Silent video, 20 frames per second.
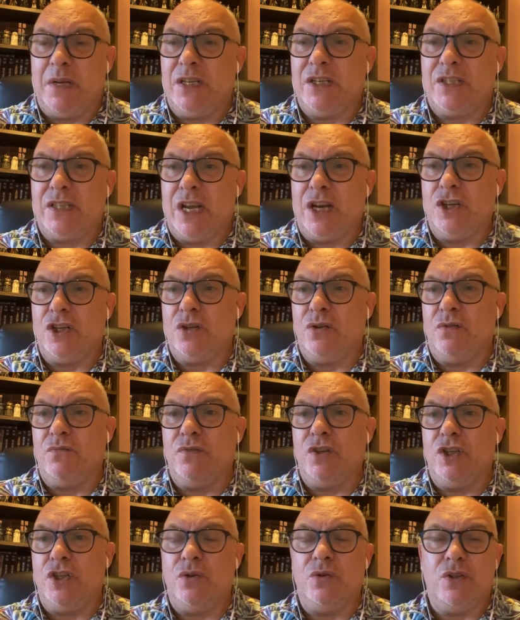be essential
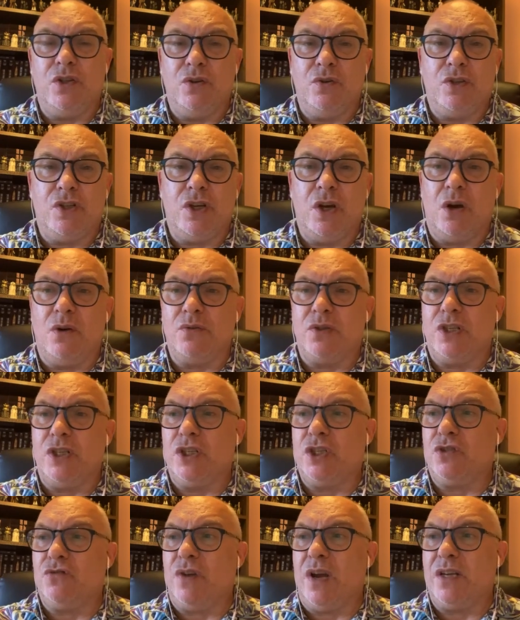in reducing your child's
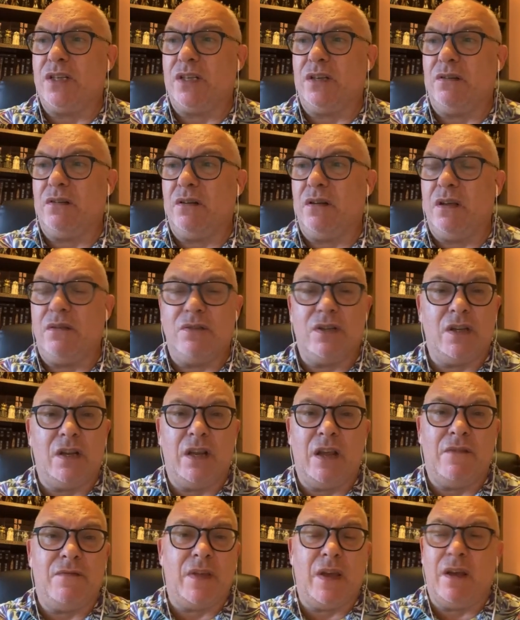distress
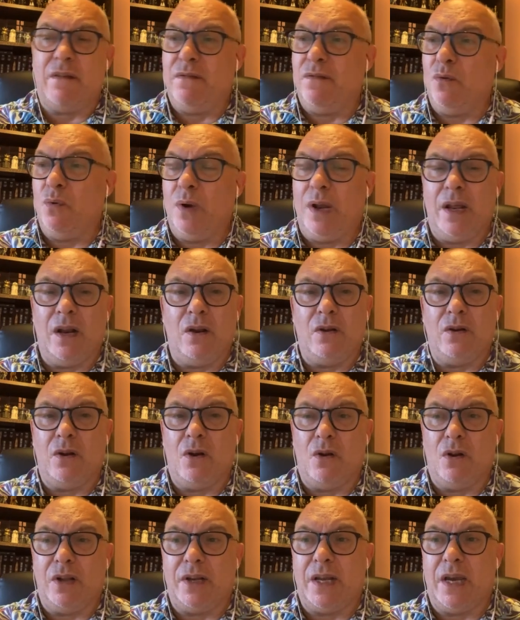if they fall ill
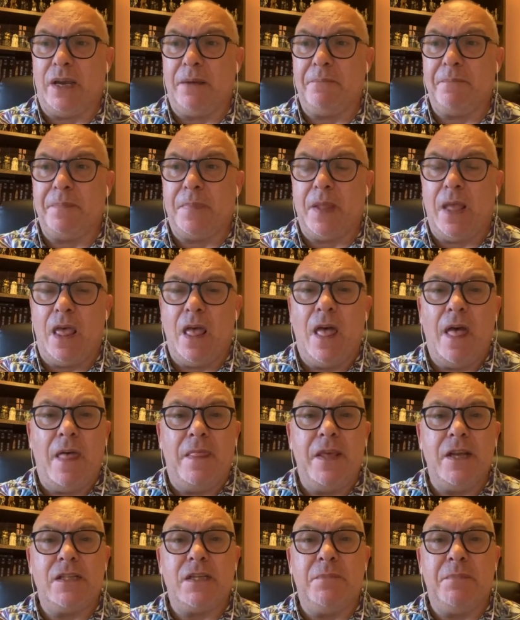on holiday.
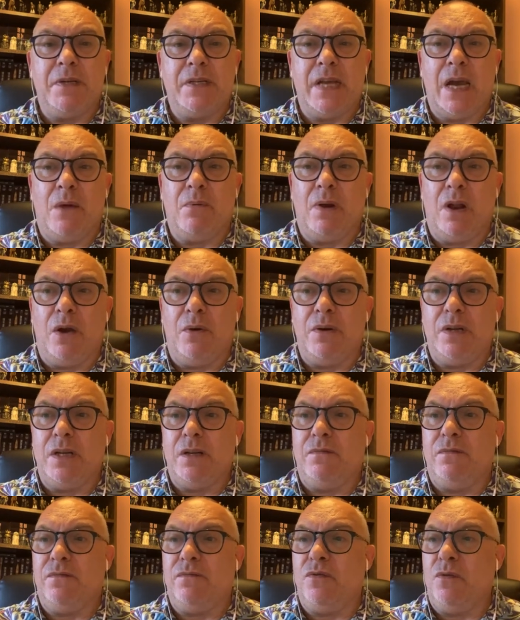These can be
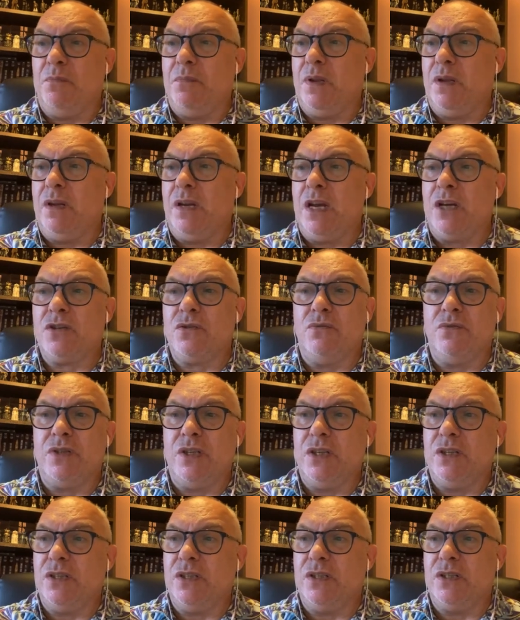downloaded from the National
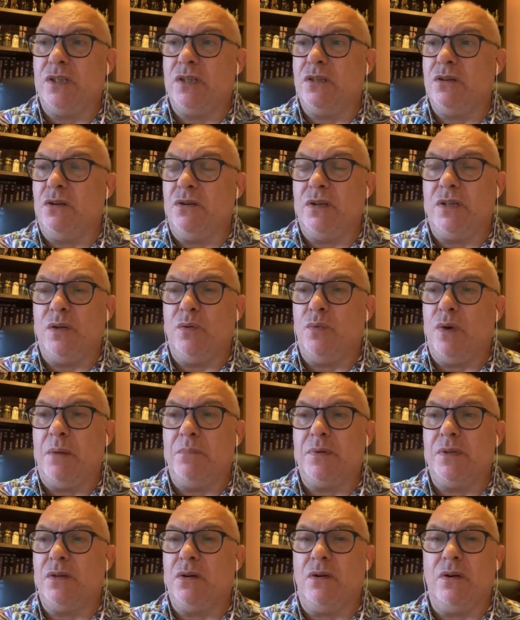Autistic Society
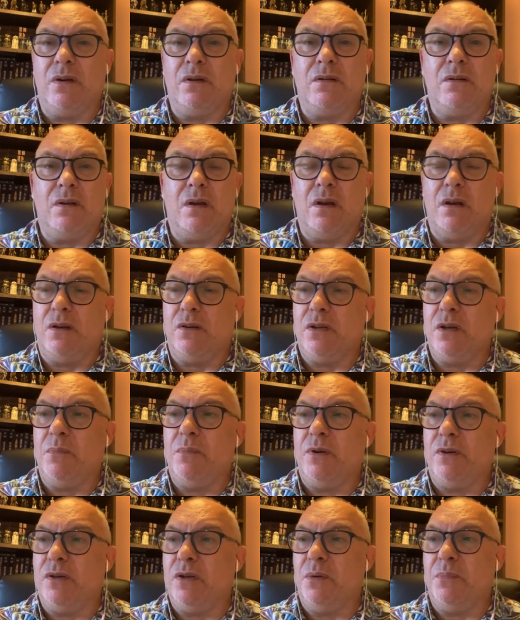website,
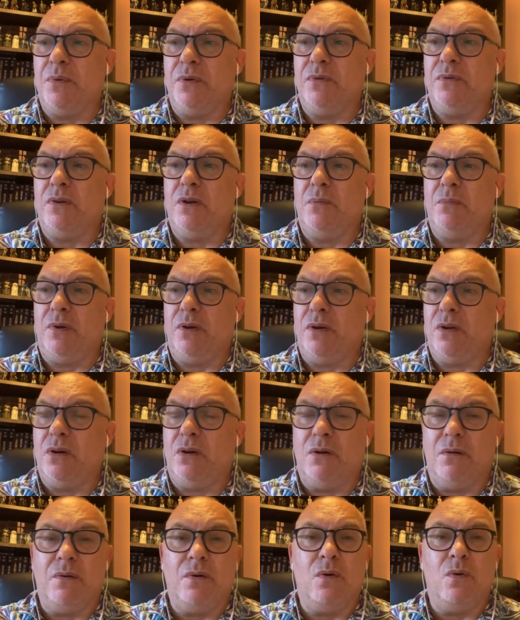
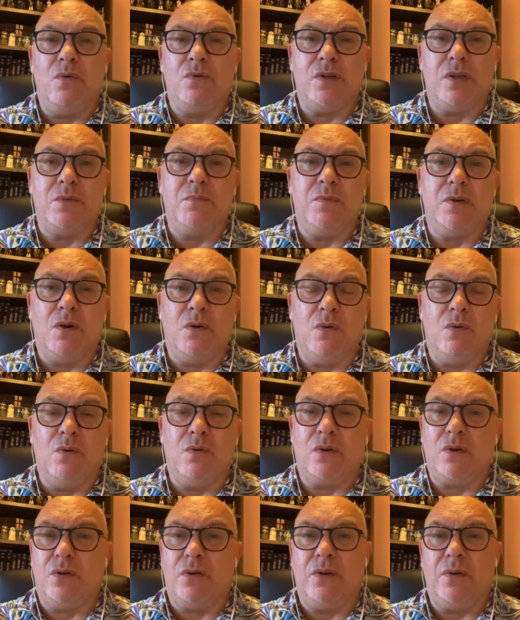
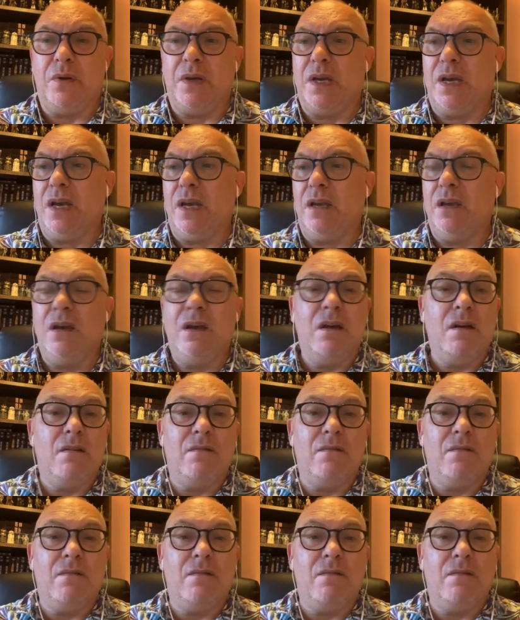www.autism.org.uk.